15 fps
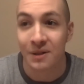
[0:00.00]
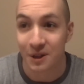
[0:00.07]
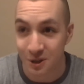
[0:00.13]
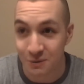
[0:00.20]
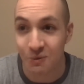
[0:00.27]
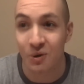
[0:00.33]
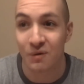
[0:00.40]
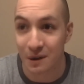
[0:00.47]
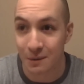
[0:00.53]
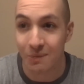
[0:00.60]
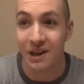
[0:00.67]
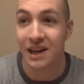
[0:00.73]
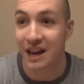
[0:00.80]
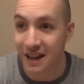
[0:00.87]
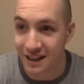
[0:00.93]
This movie
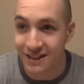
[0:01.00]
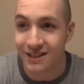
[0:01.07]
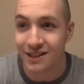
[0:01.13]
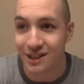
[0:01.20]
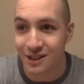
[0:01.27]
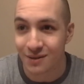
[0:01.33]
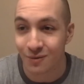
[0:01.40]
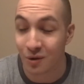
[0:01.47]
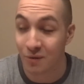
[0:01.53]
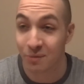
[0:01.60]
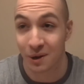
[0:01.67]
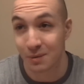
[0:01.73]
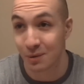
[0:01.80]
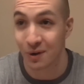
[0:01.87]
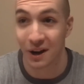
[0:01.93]
begins with
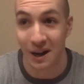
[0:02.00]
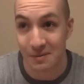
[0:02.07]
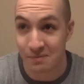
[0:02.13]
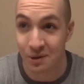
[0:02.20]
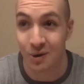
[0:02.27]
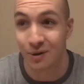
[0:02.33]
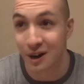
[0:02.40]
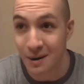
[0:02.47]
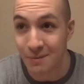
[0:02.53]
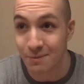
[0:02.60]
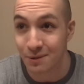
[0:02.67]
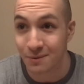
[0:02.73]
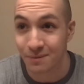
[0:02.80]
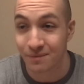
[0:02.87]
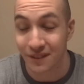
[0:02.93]
people getting blown
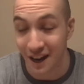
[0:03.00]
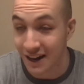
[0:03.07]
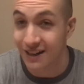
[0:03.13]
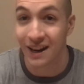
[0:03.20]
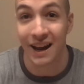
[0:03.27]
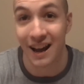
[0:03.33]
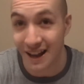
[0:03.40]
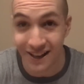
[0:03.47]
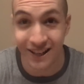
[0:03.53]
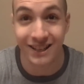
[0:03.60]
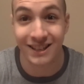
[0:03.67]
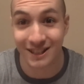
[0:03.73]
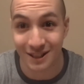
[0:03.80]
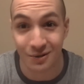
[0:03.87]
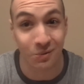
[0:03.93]
up, and it
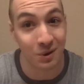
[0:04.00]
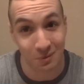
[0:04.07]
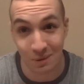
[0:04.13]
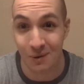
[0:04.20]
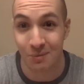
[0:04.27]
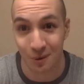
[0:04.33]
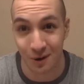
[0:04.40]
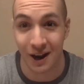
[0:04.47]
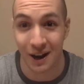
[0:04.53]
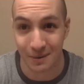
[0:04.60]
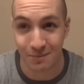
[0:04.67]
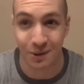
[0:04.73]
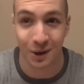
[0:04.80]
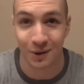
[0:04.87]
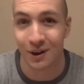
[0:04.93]
ends with people
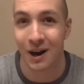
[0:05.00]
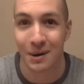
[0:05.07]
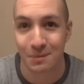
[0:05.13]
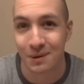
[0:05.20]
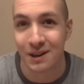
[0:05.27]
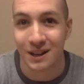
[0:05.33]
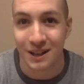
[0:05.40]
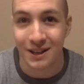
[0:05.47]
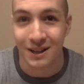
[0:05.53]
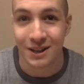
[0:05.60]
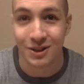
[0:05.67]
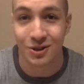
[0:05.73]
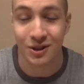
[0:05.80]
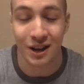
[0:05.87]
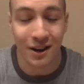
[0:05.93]
getting blown up.
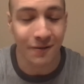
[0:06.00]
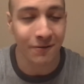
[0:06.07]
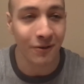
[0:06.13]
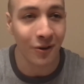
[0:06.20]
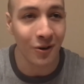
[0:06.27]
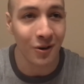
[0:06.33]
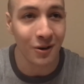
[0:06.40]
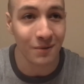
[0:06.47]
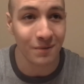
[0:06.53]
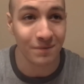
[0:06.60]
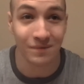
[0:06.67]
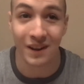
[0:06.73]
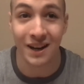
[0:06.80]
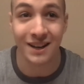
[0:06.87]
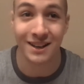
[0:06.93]
So therefore,
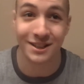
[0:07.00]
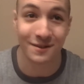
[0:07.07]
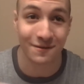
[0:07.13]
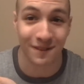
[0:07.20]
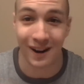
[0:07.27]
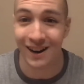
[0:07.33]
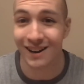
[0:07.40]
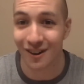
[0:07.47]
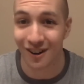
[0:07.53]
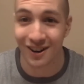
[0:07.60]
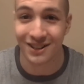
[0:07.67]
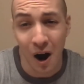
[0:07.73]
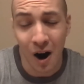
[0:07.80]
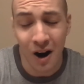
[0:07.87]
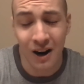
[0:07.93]
it is fucking
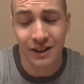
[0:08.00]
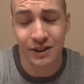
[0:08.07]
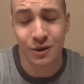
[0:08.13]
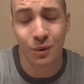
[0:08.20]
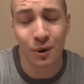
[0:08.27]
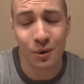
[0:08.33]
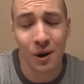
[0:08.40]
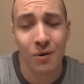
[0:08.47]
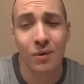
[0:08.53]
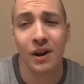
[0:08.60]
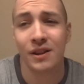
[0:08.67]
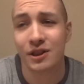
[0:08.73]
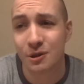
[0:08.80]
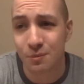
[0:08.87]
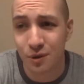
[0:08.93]
awesome. Alright, so what do I
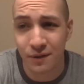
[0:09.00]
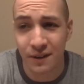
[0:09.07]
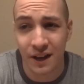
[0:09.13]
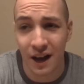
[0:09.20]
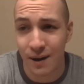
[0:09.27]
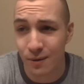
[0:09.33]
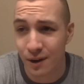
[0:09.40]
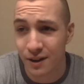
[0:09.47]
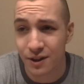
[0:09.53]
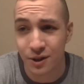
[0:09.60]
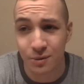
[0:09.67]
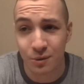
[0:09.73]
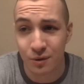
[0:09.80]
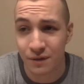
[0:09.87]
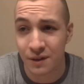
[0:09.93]
rate this movie? I rate
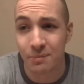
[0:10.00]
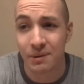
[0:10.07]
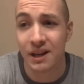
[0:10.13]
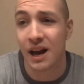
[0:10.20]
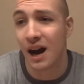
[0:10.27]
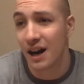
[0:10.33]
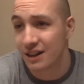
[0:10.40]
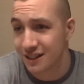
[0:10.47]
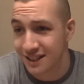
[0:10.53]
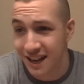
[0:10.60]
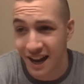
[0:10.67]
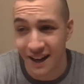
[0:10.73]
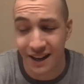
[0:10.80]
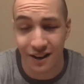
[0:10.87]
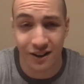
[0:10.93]
this movie beyond a
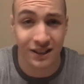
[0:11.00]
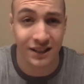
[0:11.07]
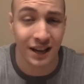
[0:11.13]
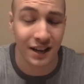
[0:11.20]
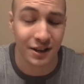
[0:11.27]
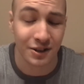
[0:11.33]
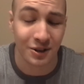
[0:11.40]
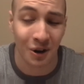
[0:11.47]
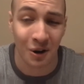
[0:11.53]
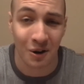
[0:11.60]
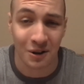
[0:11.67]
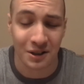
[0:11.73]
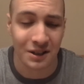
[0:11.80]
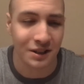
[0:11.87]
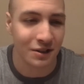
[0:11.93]
ten out of ten
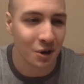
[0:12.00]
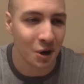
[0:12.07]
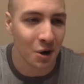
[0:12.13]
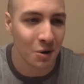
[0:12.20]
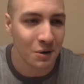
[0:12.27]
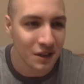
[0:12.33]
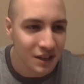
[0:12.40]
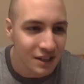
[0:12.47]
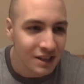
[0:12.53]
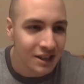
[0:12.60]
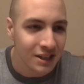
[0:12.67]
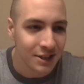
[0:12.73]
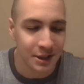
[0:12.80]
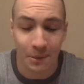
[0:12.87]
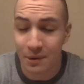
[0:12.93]
stars. And you know,
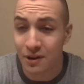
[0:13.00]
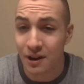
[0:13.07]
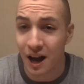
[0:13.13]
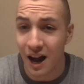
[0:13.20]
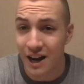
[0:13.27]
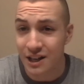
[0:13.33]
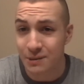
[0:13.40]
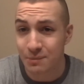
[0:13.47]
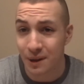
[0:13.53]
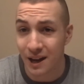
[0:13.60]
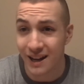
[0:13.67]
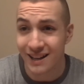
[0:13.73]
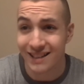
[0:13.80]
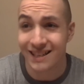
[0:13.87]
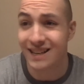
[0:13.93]
some of you guys
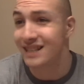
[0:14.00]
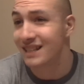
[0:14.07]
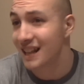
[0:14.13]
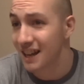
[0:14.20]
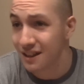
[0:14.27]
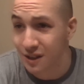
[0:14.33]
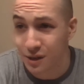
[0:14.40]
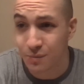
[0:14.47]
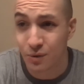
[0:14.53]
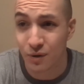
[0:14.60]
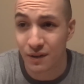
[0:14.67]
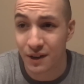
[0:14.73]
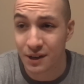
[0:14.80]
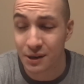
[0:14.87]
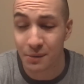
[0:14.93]
may dislike this
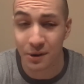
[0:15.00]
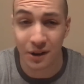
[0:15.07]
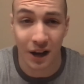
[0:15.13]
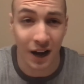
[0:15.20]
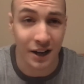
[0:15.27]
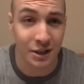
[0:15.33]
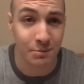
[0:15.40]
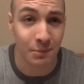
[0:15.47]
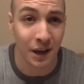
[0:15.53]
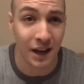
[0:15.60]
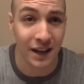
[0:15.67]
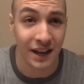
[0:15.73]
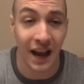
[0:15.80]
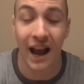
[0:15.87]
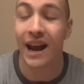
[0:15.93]
movie, some of you guys
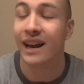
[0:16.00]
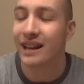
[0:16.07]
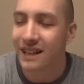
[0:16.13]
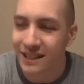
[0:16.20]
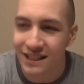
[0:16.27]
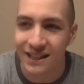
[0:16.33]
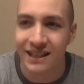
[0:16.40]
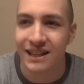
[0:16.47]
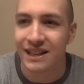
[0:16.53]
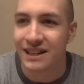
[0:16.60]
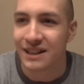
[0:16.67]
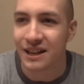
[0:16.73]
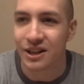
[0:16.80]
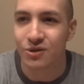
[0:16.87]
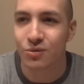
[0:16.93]
may hate it.
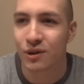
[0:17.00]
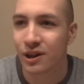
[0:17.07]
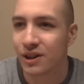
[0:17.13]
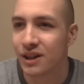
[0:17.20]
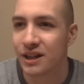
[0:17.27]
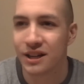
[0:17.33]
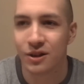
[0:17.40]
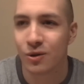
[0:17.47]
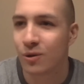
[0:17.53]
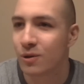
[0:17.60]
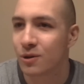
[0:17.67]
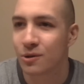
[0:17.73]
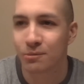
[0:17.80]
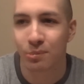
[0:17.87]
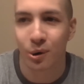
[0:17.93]
It's really
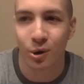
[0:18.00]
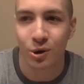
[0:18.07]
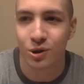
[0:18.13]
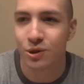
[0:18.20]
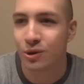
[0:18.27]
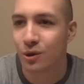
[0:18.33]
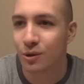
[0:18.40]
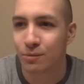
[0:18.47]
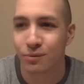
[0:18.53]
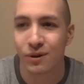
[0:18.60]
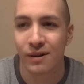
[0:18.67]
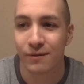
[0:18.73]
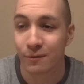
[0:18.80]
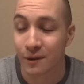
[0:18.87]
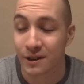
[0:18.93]
your personal
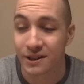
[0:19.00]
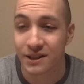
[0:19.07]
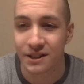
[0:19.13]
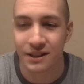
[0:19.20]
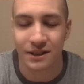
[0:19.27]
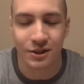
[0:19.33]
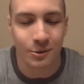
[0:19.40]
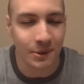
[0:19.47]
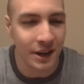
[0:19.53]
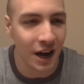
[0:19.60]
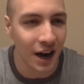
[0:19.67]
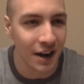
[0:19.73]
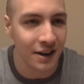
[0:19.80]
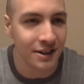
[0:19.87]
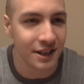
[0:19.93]
preference. And to be
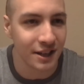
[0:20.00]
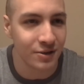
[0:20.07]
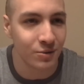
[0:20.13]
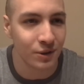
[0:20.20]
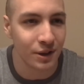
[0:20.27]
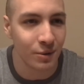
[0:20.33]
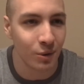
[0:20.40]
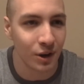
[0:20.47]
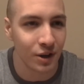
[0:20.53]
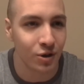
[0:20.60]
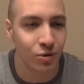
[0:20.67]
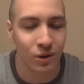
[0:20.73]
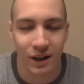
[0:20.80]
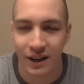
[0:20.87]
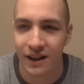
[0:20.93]
honest, that's really what a
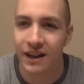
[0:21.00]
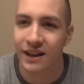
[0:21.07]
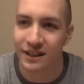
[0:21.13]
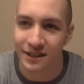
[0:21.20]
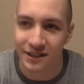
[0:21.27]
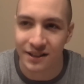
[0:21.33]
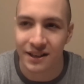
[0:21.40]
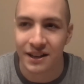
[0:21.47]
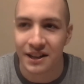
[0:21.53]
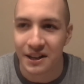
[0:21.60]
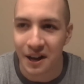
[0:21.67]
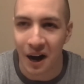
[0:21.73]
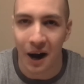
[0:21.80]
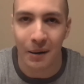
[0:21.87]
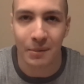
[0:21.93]
critic is.
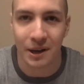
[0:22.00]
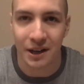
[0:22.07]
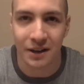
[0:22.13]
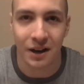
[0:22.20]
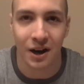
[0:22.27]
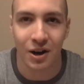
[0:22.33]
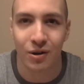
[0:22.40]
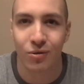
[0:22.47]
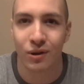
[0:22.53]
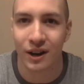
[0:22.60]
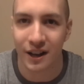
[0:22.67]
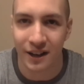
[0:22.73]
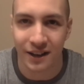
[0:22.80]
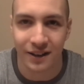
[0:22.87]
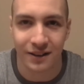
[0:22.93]
I mean, a
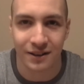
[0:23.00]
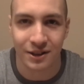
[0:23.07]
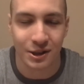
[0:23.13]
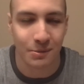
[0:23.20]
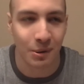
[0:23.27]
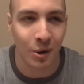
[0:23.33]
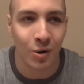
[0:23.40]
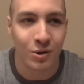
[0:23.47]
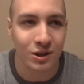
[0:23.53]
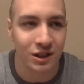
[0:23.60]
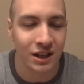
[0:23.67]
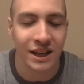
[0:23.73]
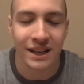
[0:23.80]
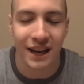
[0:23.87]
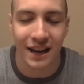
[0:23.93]
critic
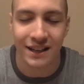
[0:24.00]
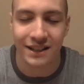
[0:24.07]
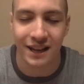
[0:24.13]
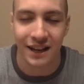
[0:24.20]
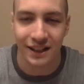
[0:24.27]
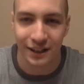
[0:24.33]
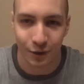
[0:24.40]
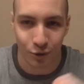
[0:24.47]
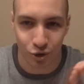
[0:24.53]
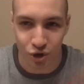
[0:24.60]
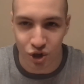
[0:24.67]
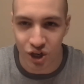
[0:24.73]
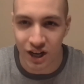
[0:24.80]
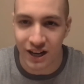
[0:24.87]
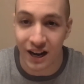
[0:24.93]
supposedly gets a little
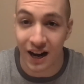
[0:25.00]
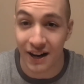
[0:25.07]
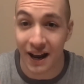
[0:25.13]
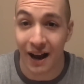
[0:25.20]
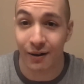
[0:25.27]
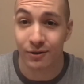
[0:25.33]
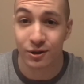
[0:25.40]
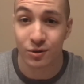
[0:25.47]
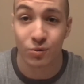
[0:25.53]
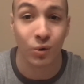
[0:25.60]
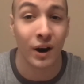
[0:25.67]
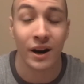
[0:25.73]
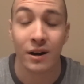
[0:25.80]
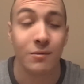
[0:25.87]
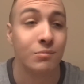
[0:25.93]
sheet on how to
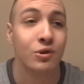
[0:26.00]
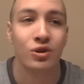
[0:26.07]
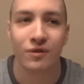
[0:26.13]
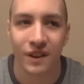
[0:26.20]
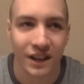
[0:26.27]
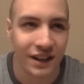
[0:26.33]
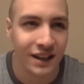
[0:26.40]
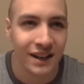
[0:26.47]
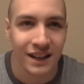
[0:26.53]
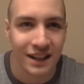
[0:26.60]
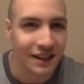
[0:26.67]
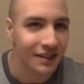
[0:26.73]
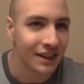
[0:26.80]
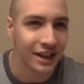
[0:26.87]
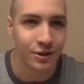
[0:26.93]
rate a movie.
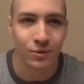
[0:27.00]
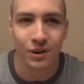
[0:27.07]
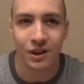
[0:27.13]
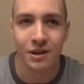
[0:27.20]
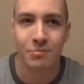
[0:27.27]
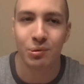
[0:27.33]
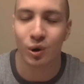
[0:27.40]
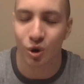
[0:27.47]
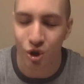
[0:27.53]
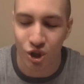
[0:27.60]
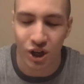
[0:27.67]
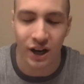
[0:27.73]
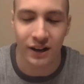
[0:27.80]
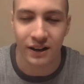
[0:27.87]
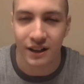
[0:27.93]
That's really
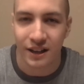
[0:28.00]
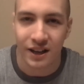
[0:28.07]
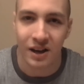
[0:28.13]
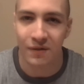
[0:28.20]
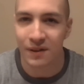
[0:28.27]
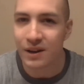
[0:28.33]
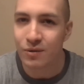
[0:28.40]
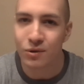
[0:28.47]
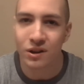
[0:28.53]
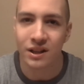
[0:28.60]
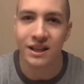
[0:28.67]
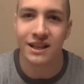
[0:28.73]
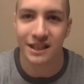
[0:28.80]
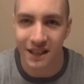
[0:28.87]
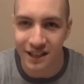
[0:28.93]
bullshit. If he
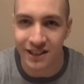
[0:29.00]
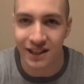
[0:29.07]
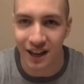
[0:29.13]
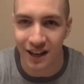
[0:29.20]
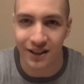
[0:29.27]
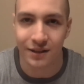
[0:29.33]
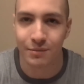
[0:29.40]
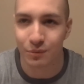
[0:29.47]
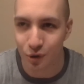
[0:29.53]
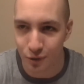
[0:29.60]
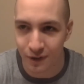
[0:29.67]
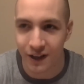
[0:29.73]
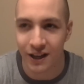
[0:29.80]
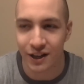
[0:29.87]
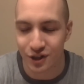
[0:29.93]
really dislikes a
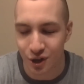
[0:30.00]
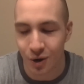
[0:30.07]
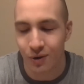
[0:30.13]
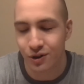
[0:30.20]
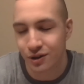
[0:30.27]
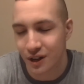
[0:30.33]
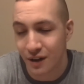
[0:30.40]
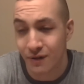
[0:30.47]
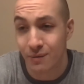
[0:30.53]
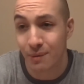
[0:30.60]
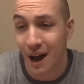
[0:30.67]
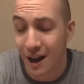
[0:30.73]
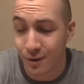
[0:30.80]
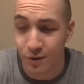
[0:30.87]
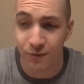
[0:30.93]
movie, he's going to give it
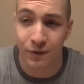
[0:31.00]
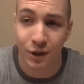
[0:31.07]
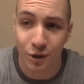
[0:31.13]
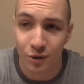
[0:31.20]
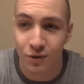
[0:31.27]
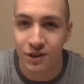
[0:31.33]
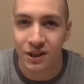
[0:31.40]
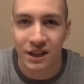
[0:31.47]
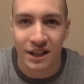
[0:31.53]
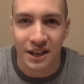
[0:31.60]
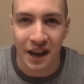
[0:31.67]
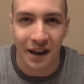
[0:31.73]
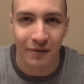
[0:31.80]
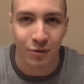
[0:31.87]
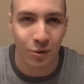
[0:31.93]
bad reviews.
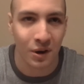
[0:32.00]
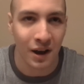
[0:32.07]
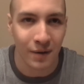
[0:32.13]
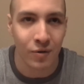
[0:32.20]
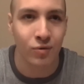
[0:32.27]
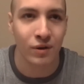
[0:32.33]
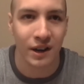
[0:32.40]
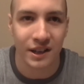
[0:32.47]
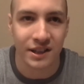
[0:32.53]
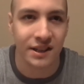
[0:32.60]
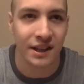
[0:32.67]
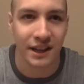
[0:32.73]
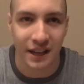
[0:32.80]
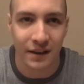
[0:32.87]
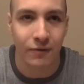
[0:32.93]
And for whatever
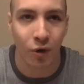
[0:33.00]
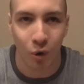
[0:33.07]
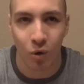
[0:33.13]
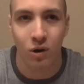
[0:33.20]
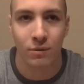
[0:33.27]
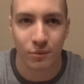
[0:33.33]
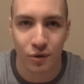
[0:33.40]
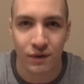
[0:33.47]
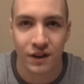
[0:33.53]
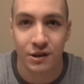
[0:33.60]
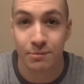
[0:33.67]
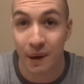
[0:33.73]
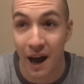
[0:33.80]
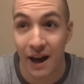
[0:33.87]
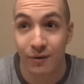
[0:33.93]
reason, they give horror
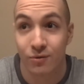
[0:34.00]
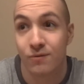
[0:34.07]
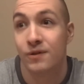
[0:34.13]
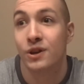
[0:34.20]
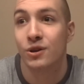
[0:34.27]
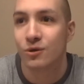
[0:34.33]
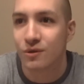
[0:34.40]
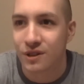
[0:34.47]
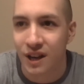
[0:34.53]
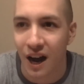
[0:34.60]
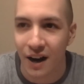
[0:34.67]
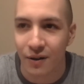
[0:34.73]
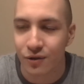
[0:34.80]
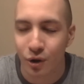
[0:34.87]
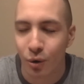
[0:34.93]
movies bad reviews.
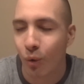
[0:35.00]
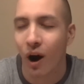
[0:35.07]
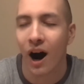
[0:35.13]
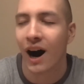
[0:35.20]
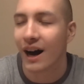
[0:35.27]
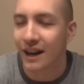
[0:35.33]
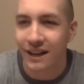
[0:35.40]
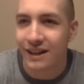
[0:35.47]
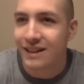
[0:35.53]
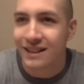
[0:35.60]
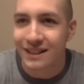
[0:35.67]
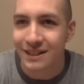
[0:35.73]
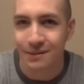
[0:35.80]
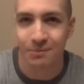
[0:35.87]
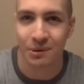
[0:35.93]
I don't know why,
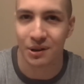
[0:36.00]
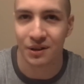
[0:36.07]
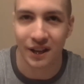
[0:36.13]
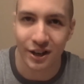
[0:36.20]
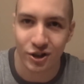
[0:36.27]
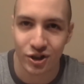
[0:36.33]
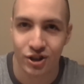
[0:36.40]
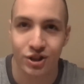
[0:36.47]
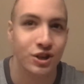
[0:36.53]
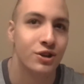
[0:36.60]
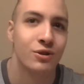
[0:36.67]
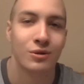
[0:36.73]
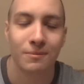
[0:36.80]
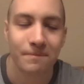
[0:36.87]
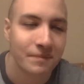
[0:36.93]
but they just
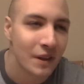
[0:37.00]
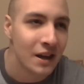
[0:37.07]
do.